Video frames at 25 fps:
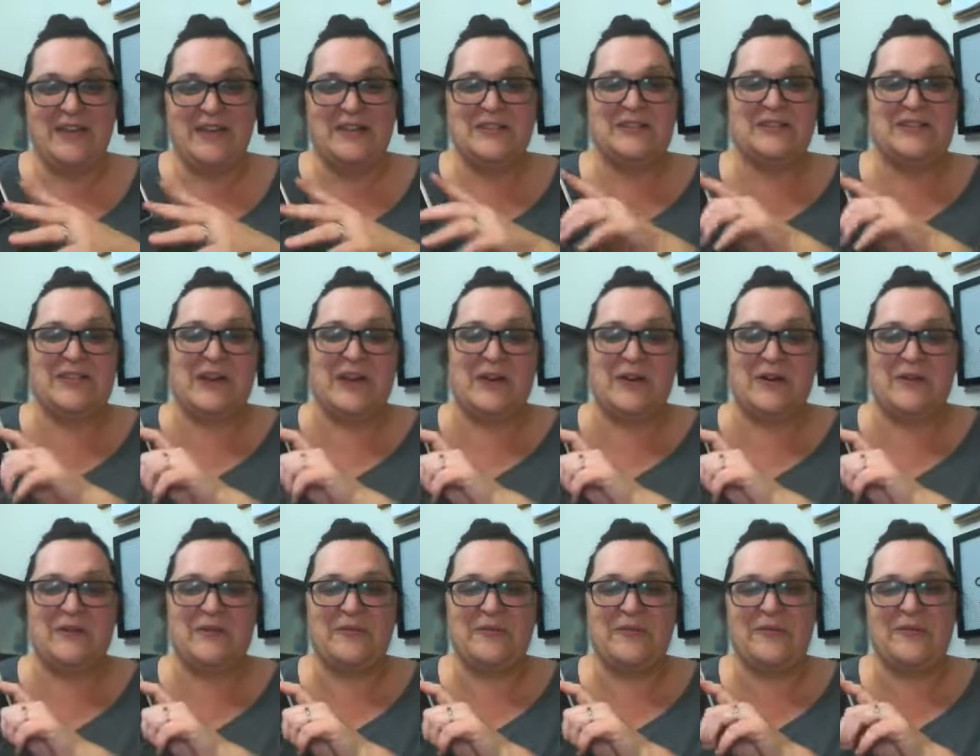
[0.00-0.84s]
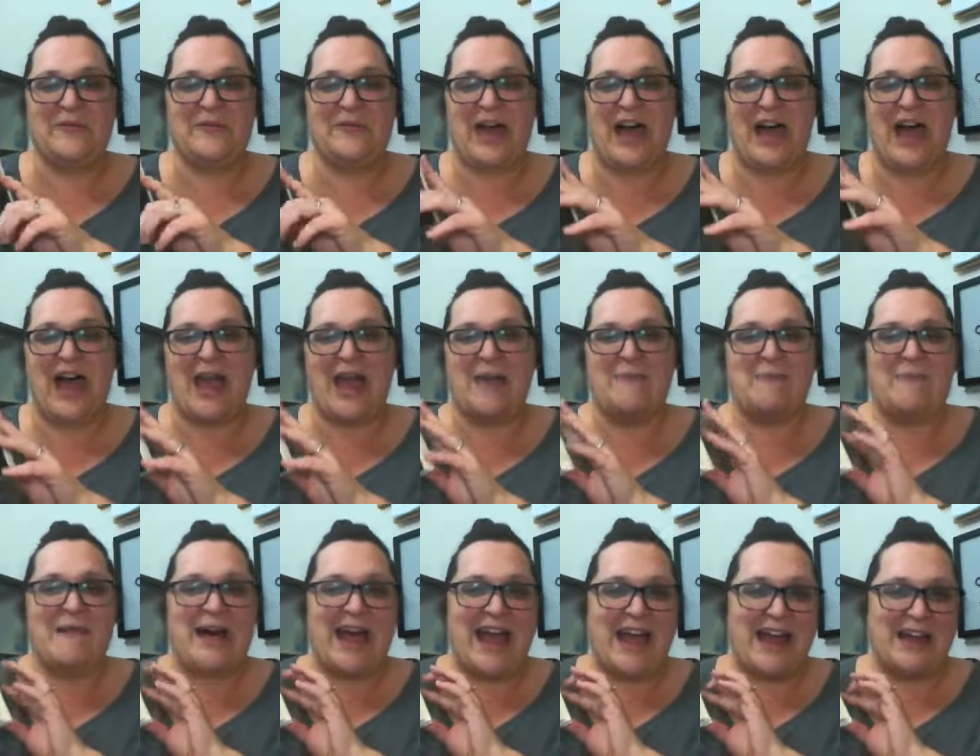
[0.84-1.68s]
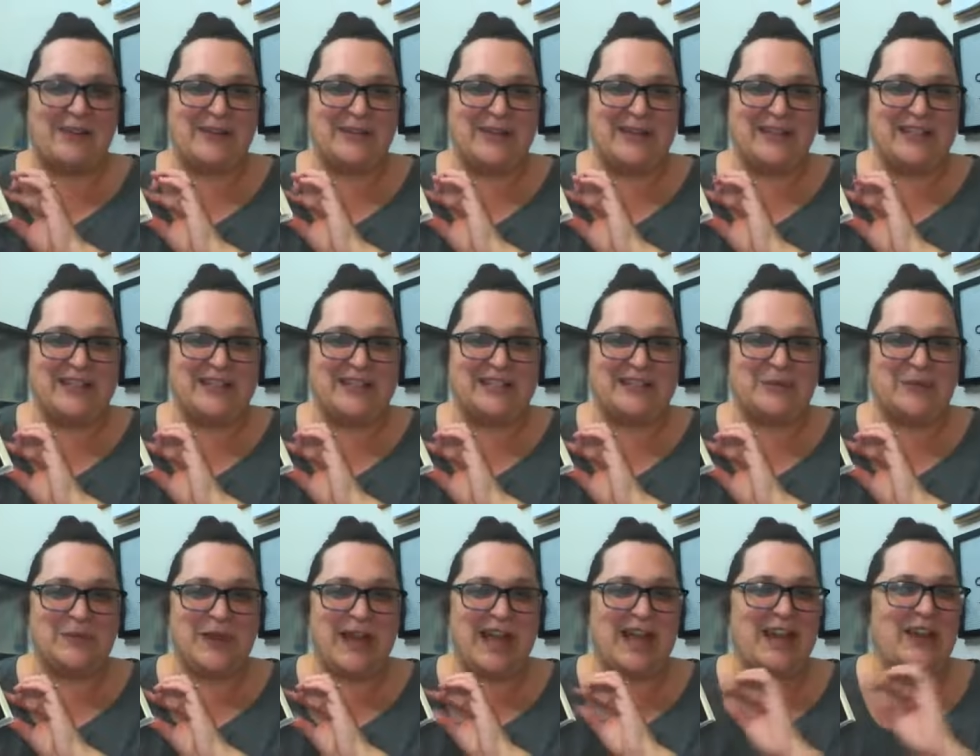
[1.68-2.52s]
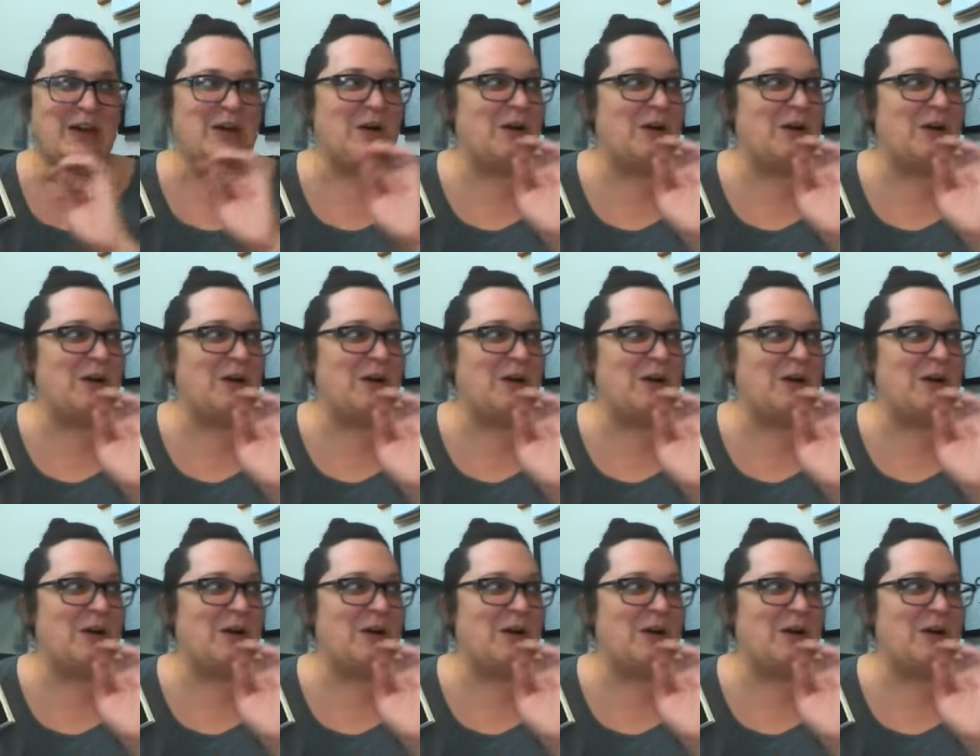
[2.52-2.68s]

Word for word: So I might read this one